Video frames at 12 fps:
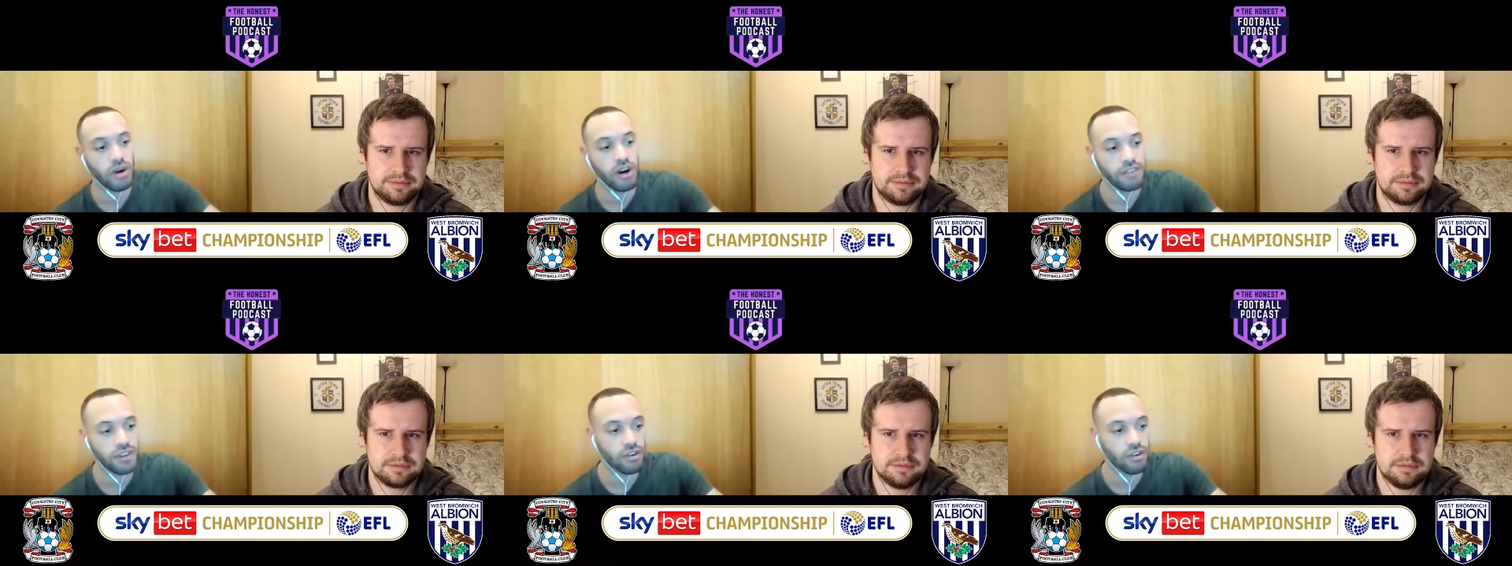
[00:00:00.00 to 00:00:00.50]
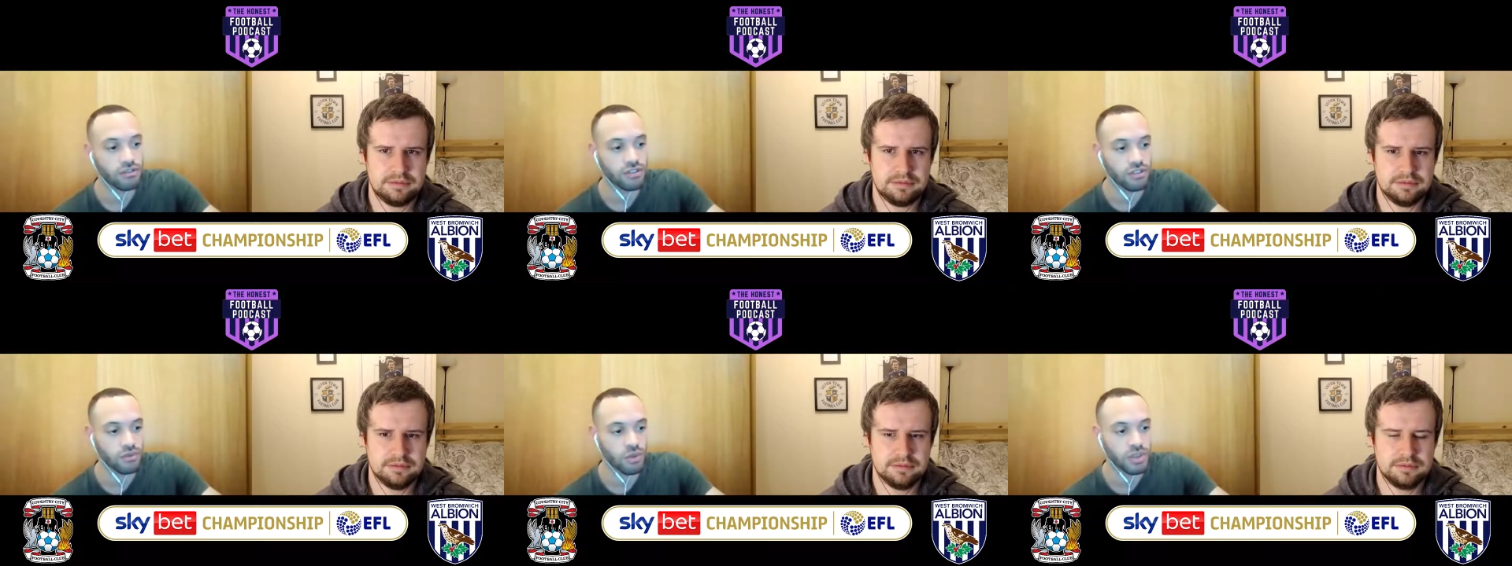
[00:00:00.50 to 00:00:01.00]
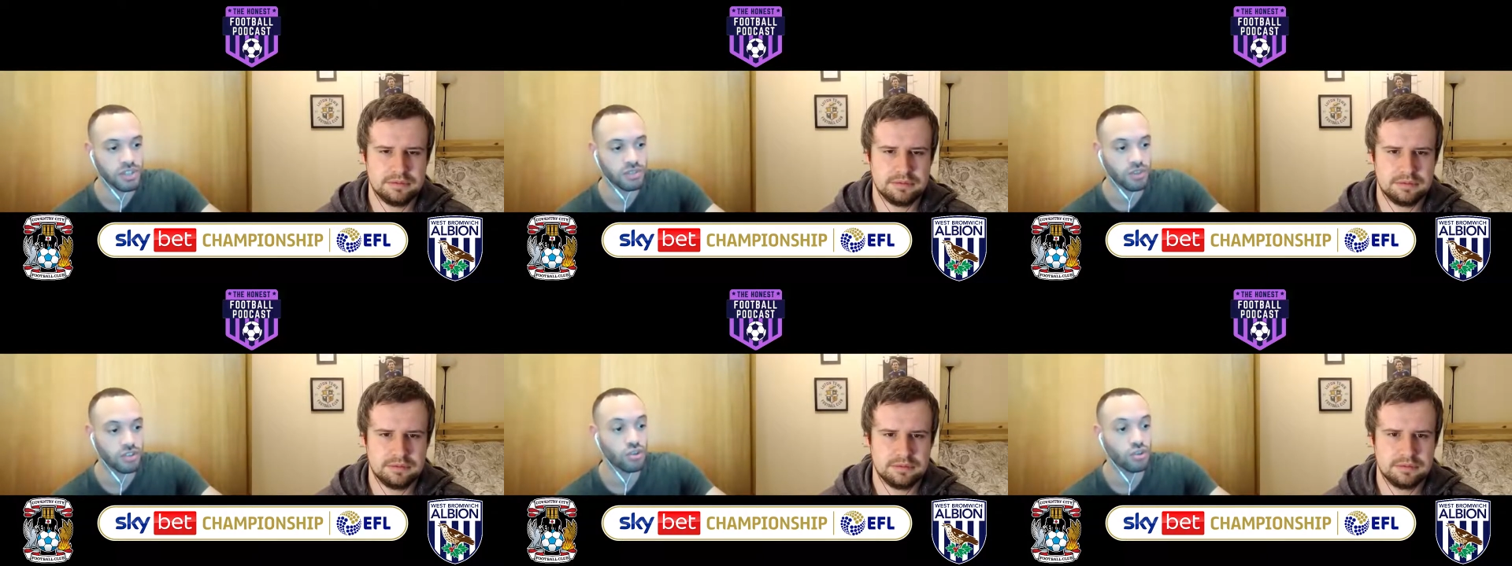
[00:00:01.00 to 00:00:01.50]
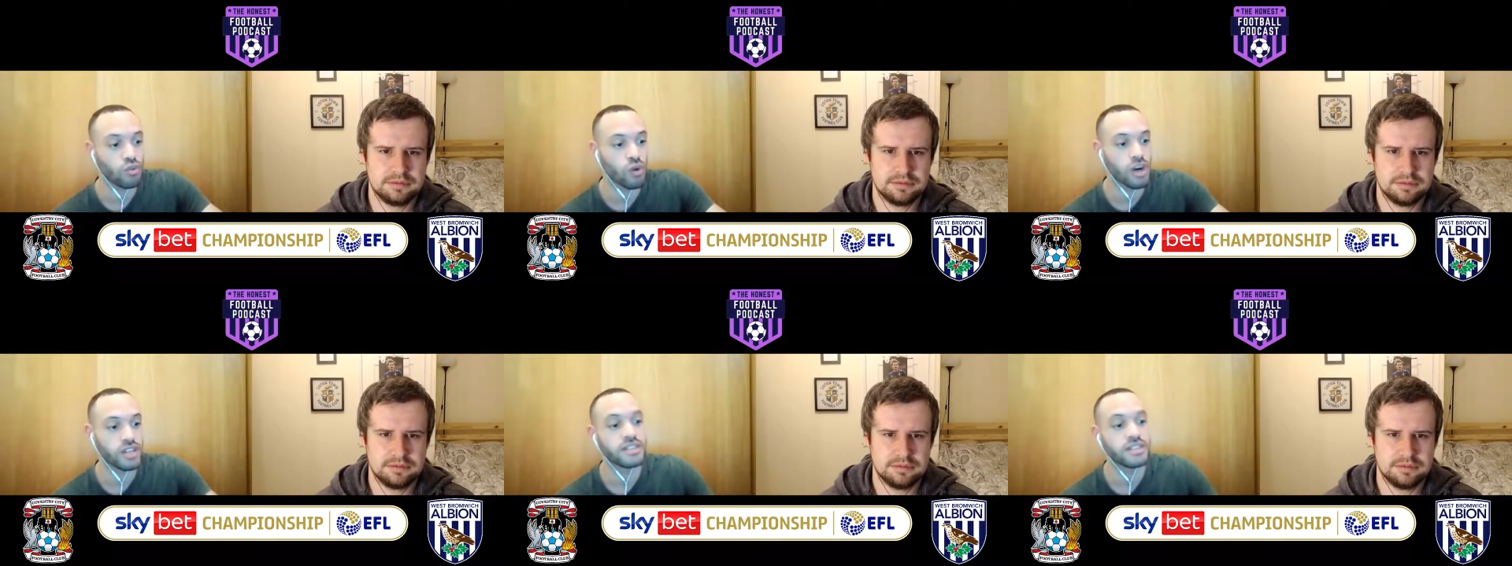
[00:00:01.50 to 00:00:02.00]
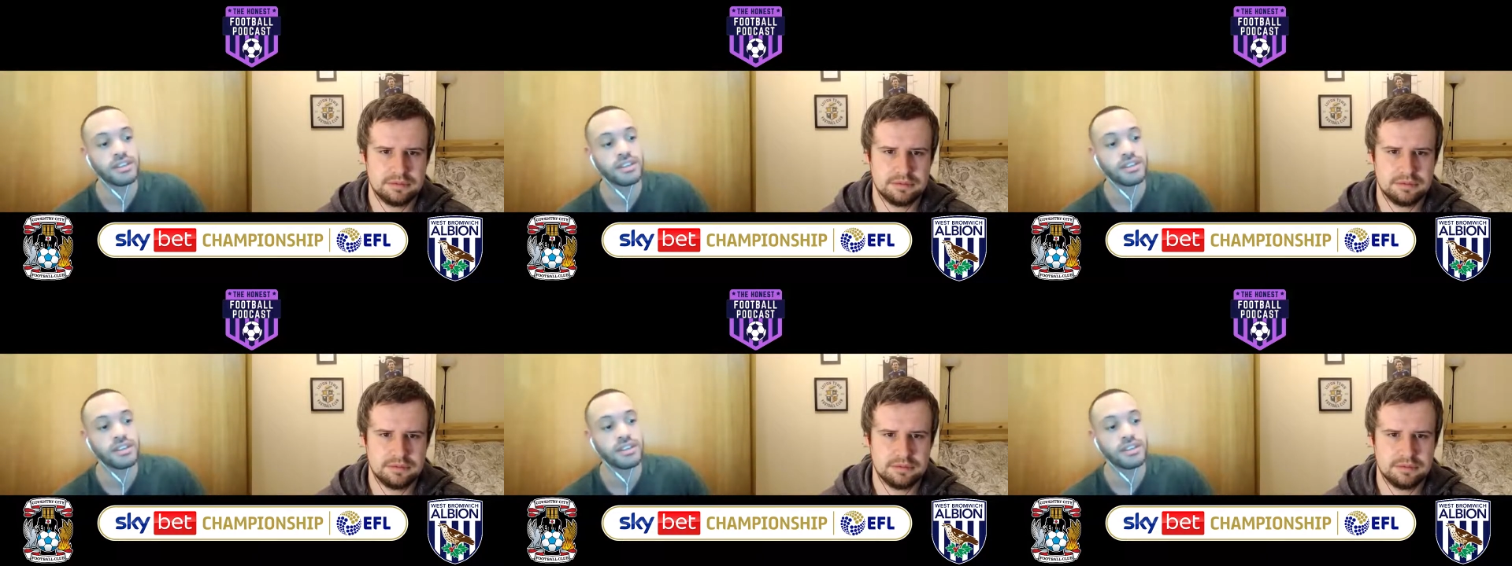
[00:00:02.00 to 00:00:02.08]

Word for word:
Speaker 1: I think Coventry will win this one 2-1.